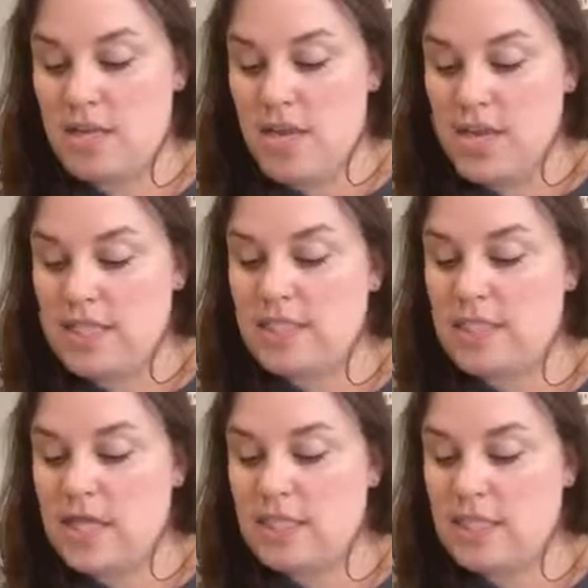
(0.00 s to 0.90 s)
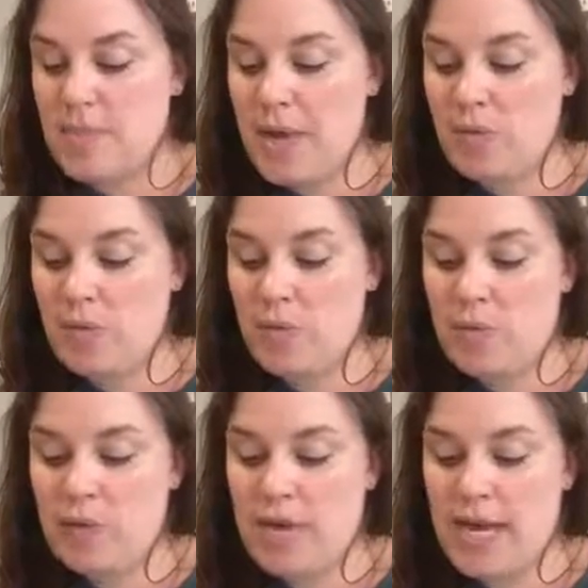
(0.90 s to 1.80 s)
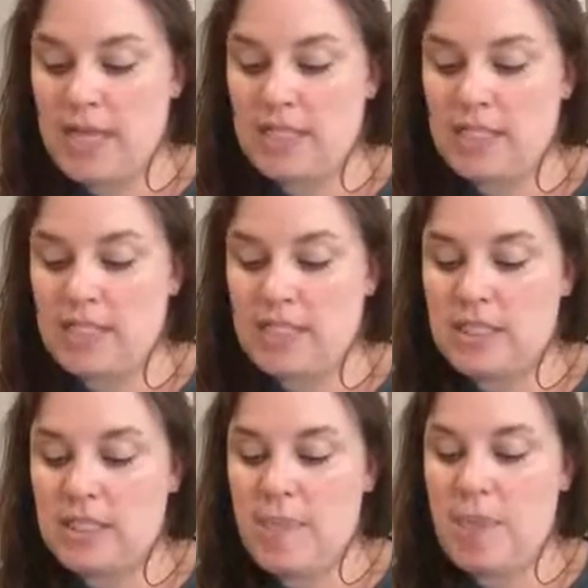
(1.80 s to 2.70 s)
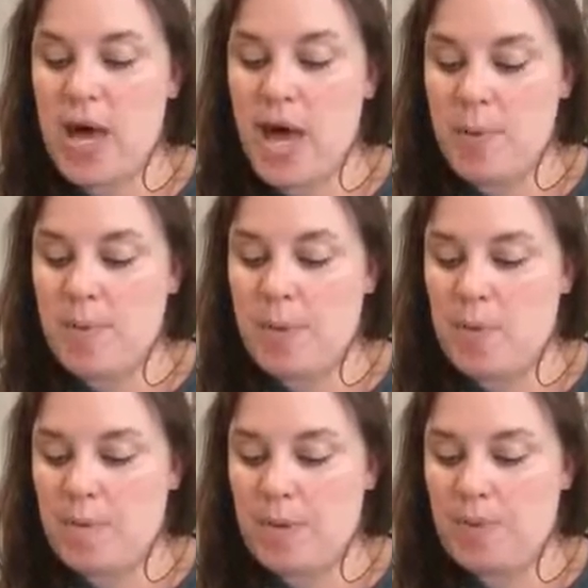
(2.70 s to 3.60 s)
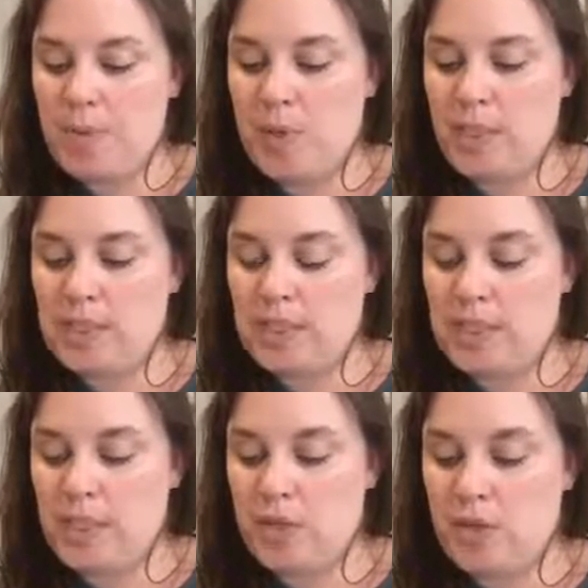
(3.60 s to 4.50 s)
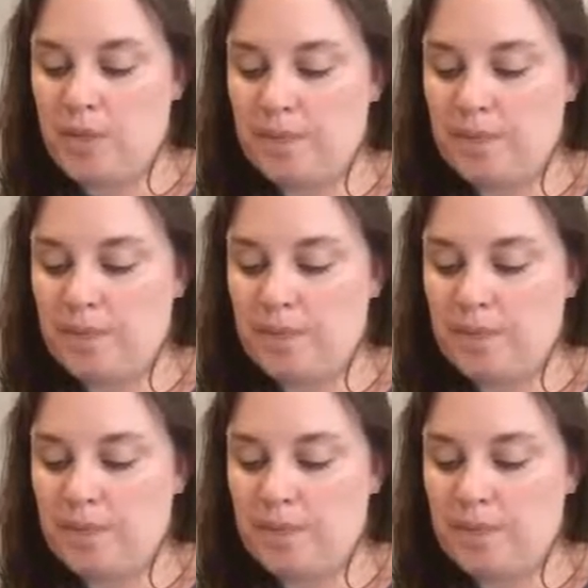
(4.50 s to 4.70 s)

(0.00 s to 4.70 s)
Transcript: He said to the man with the withered hand, "Step up where people can see you."